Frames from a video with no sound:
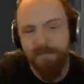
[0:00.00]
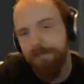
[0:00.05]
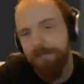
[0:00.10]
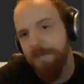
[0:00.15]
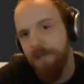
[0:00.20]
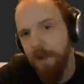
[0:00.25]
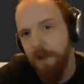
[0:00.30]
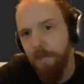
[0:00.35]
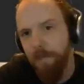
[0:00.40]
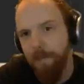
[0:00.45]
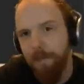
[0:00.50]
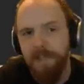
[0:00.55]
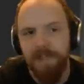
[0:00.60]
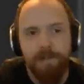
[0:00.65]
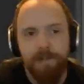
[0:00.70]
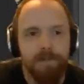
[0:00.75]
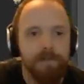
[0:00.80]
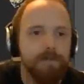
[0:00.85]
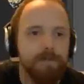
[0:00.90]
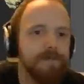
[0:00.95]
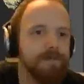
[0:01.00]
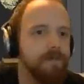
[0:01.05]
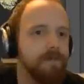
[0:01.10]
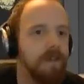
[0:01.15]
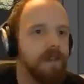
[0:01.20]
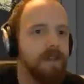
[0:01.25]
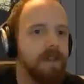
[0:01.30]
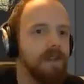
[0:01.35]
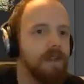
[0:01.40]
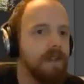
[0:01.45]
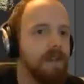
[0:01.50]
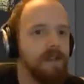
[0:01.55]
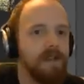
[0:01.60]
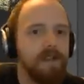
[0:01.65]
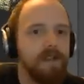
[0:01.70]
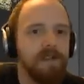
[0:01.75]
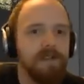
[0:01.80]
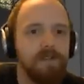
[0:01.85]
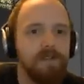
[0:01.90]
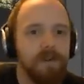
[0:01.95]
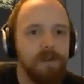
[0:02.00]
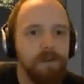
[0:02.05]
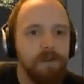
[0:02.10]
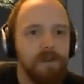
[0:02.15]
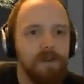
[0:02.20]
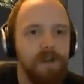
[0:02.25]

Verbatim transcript: Can't be done. So